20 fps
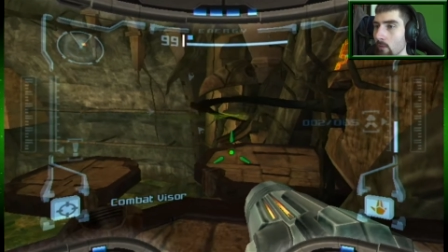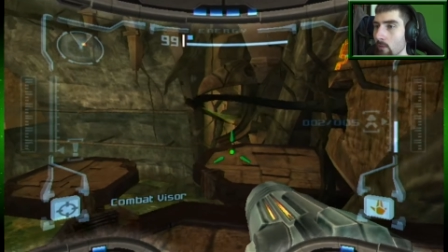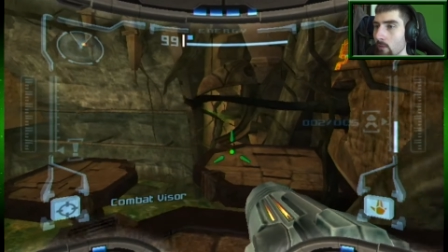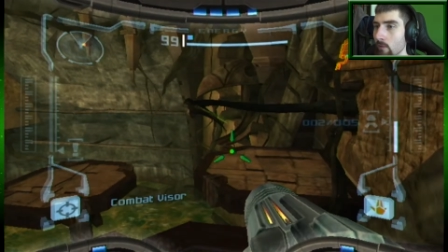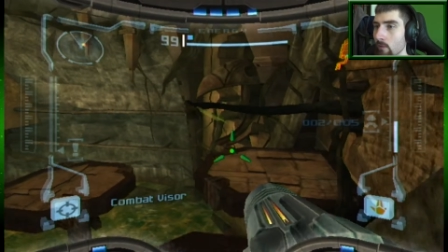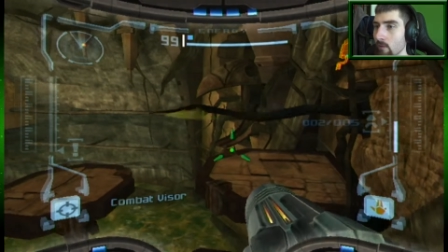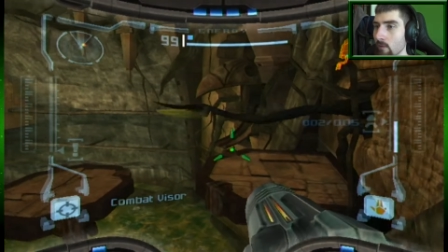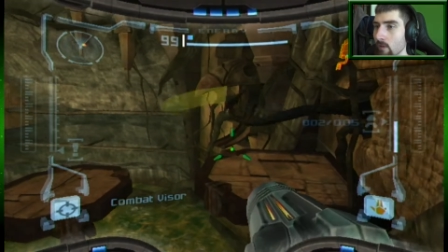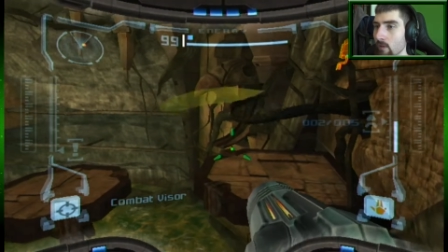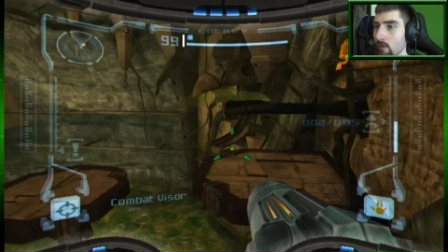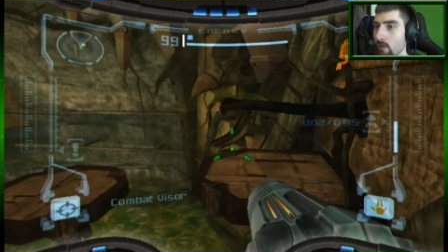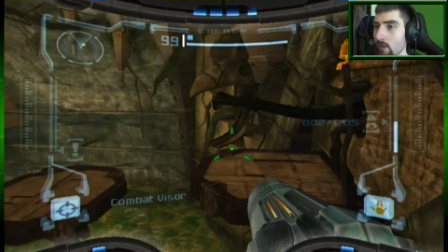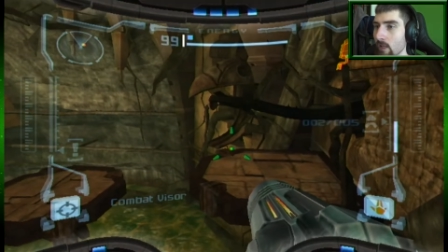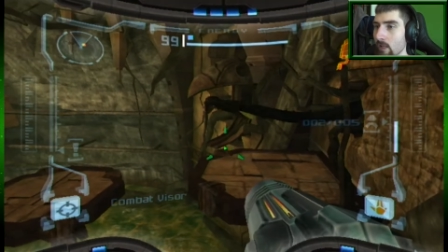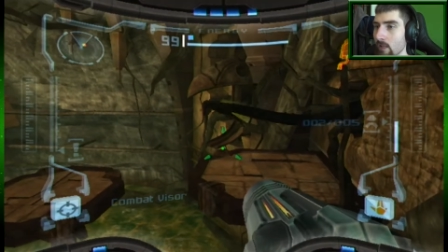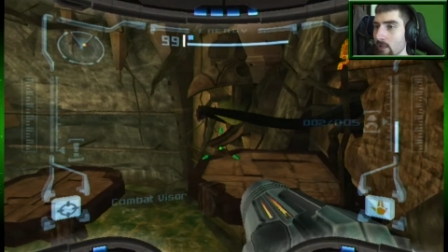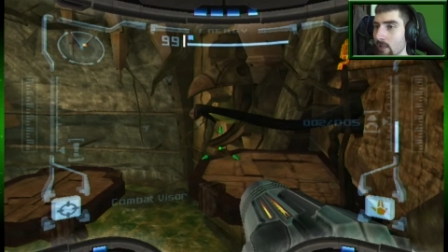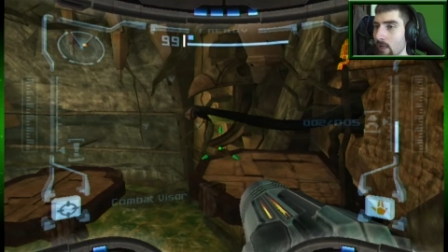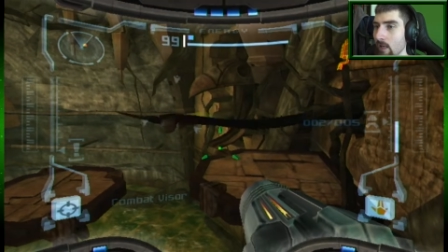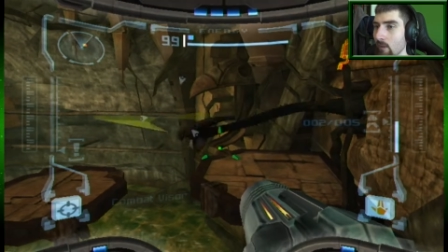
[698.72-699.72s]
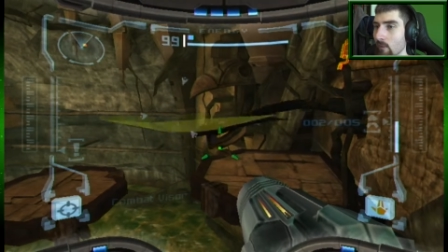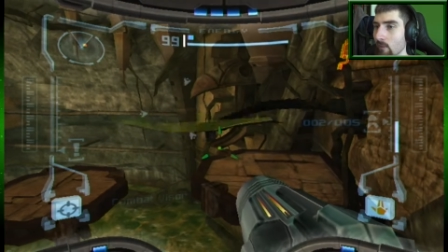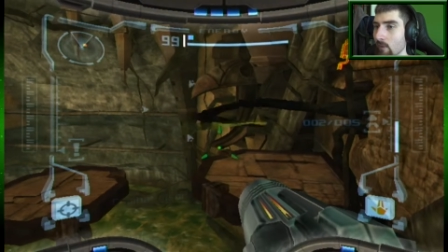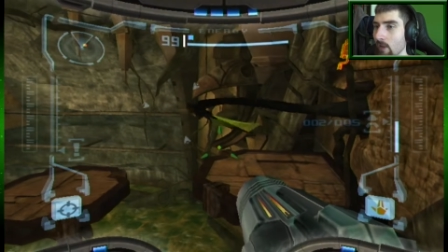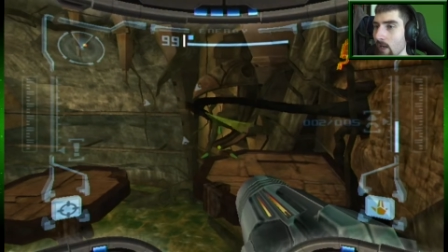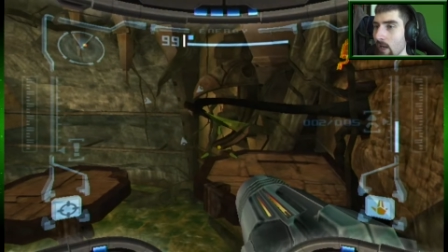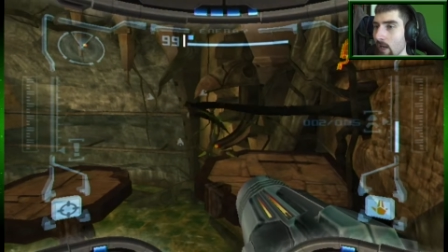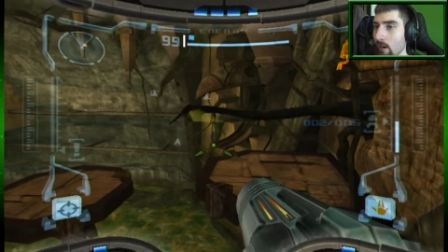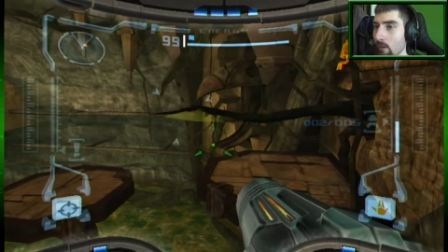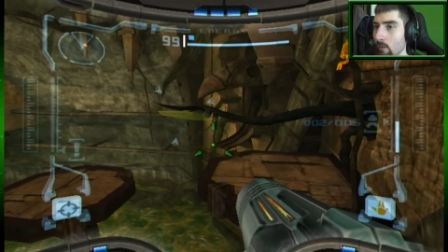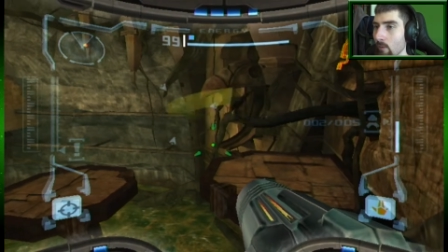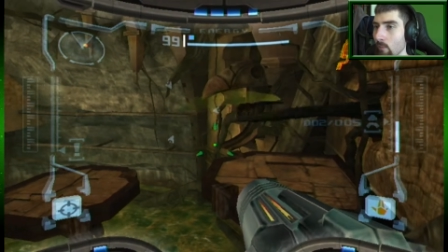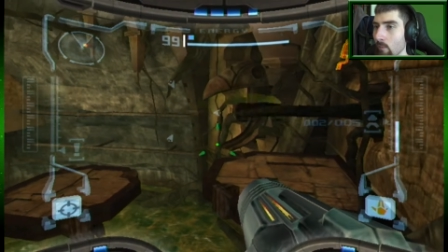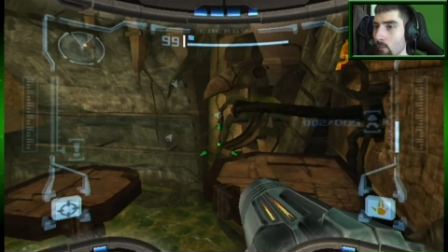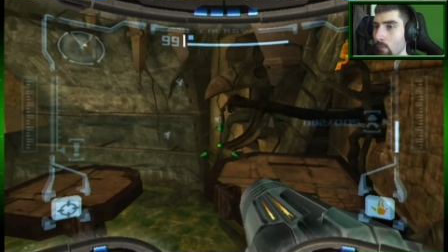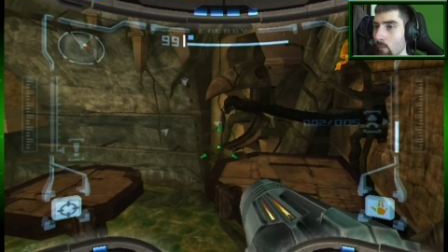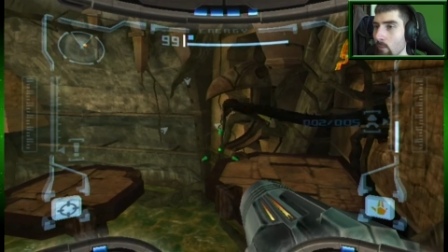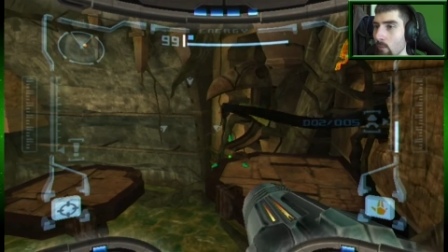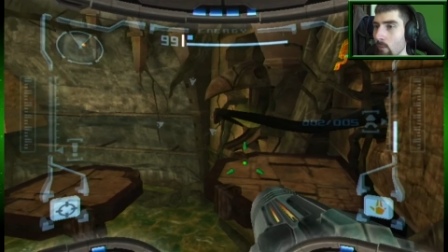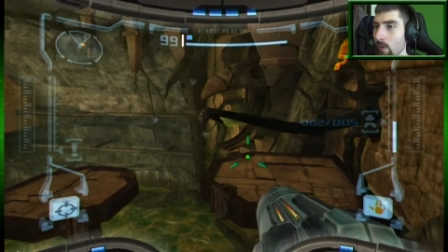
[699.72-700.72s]
There's a thing down there.
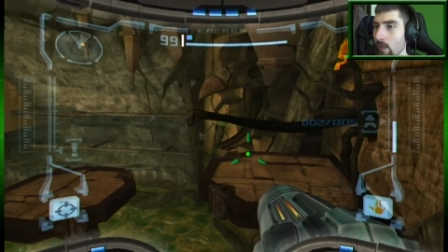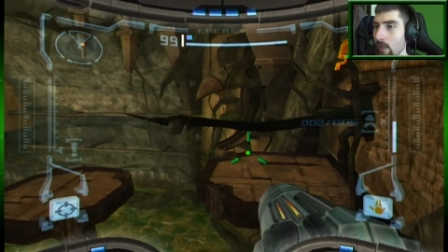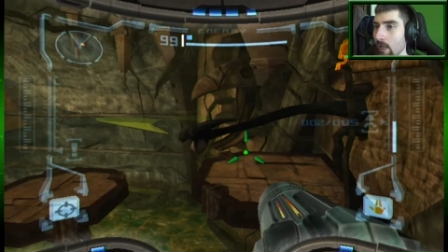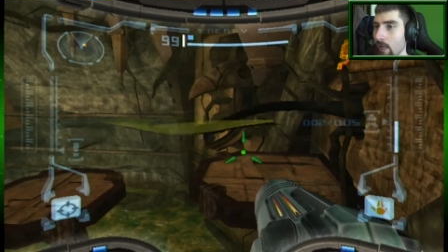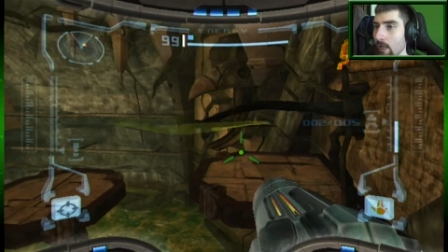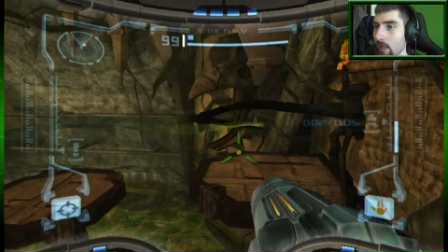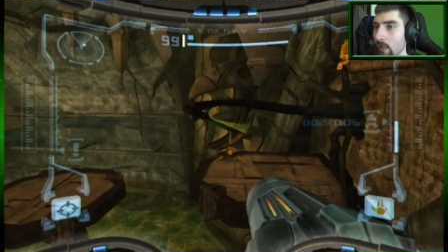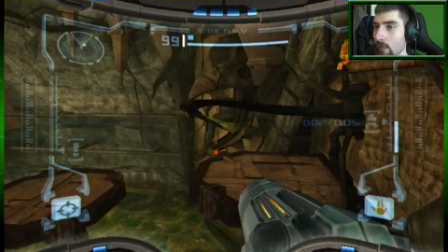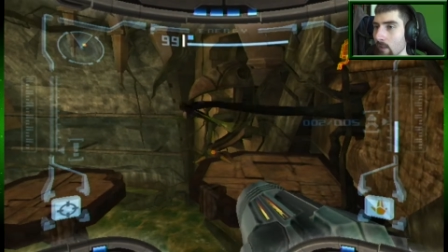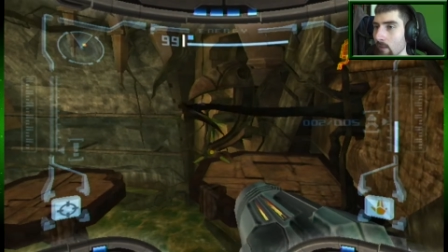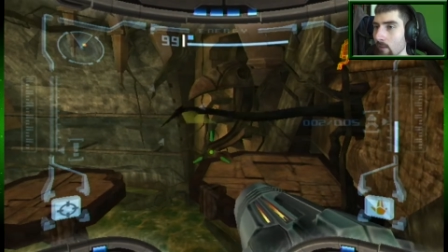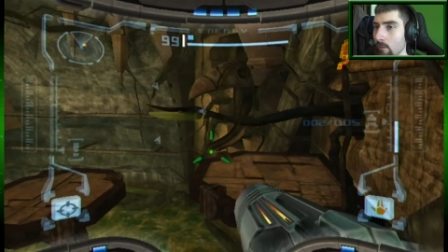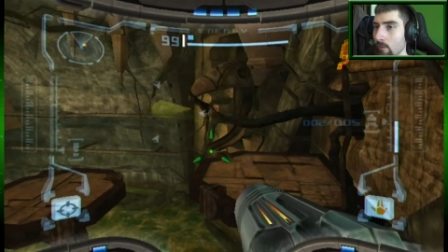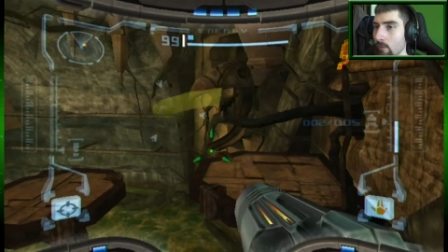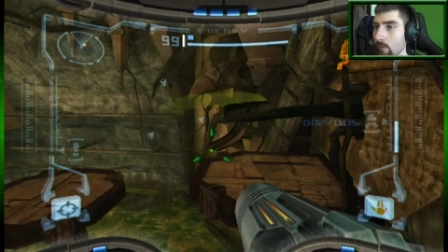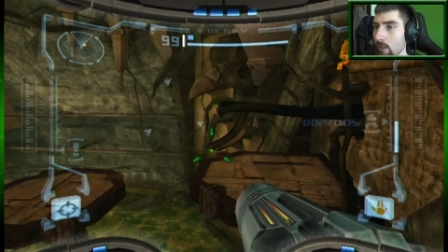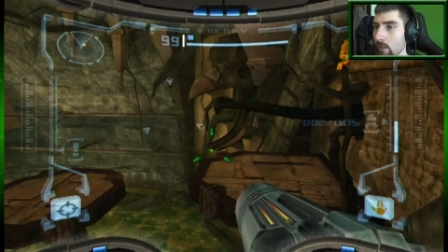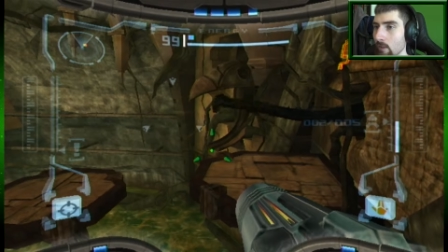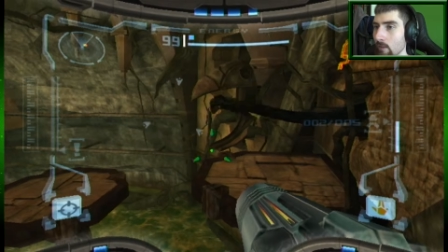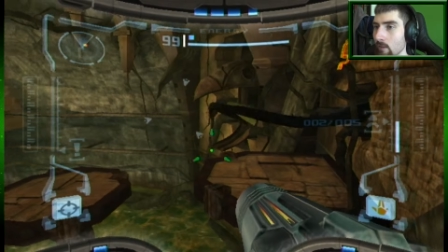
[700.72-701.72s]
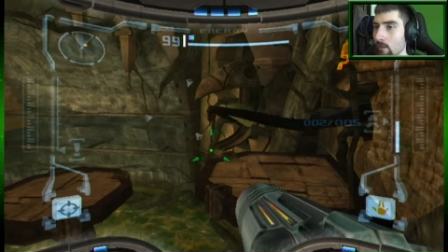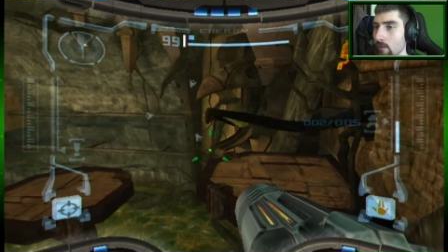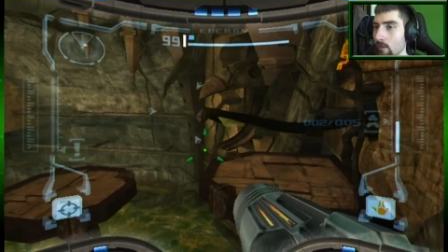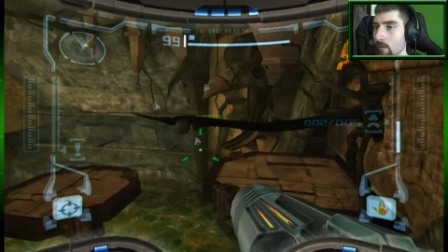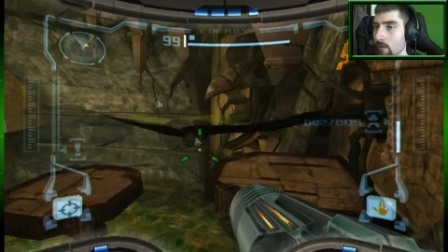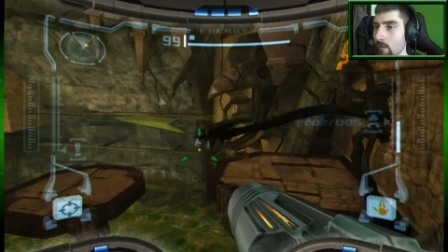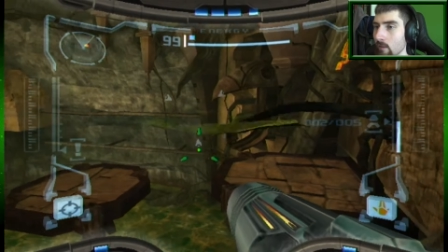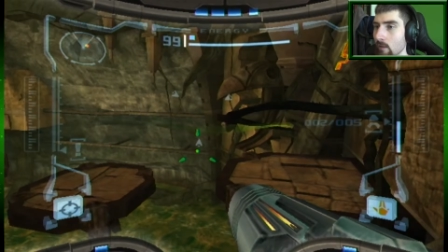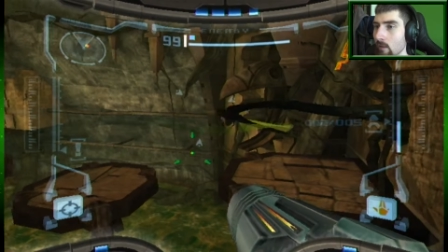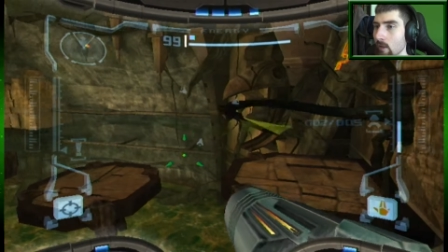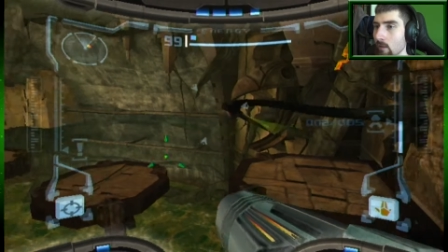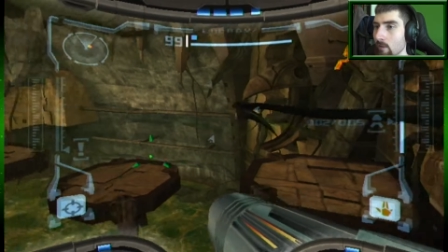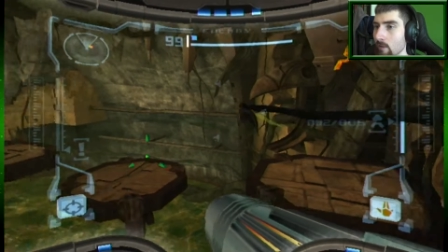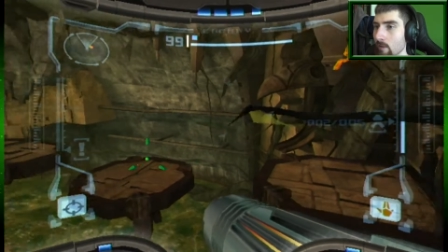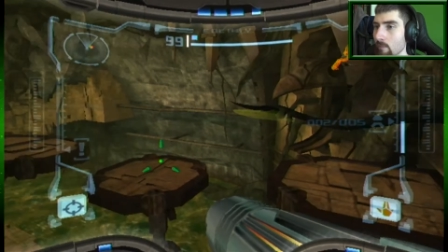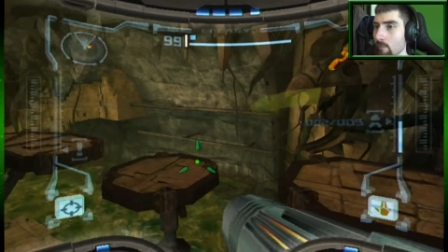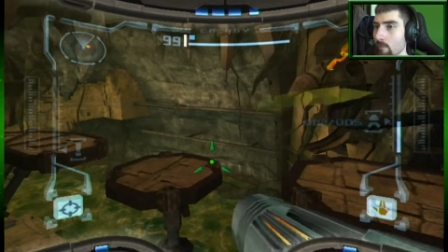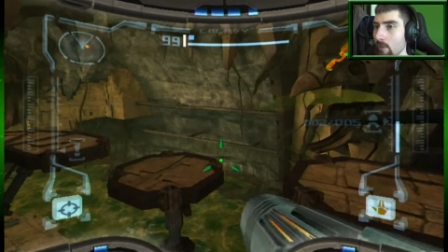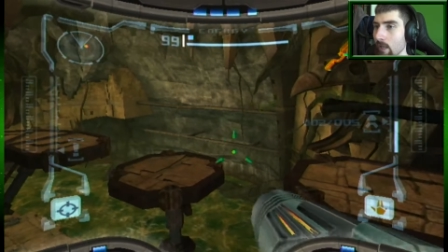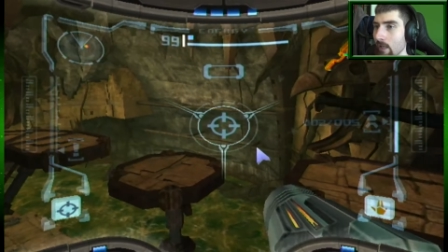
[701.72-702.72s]
Wait, wait. Oh, it's a
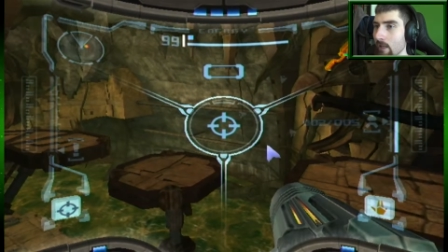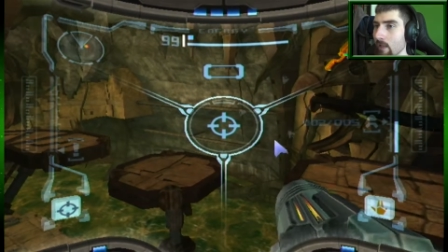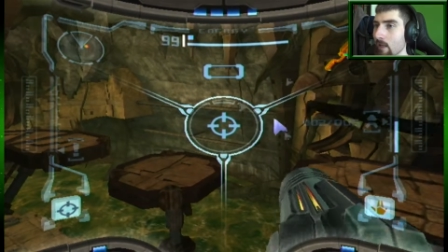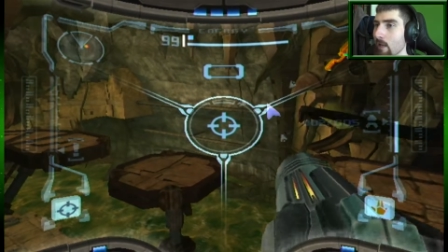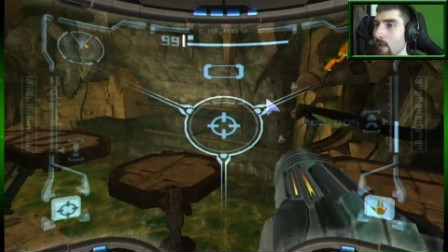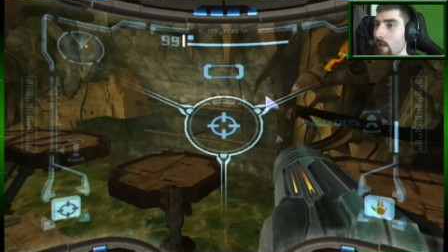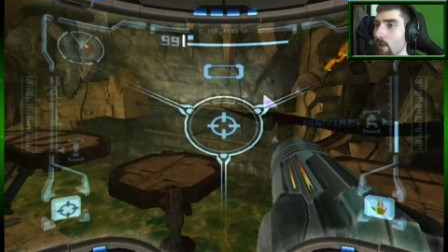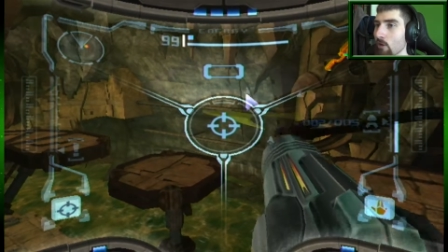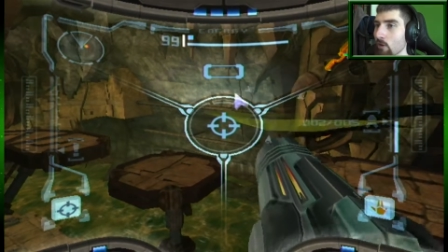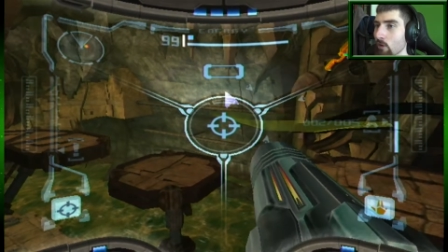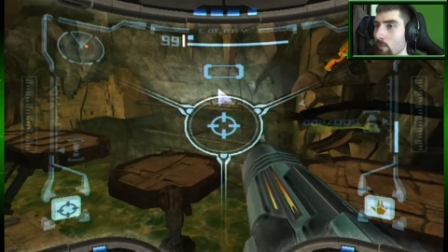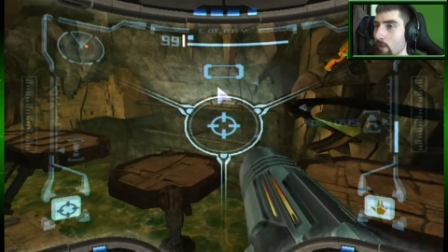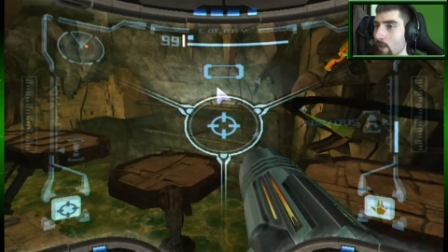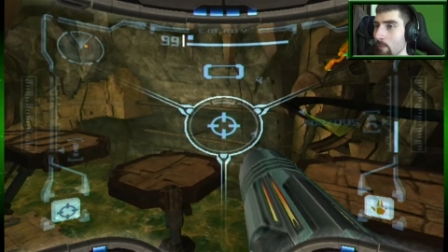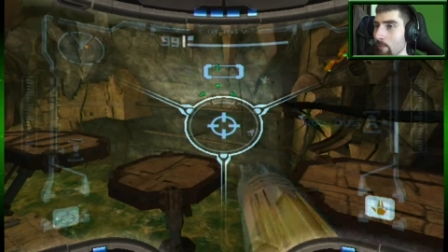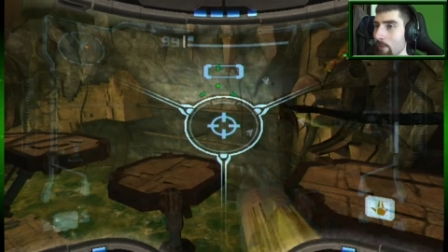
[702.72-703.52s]
mi so many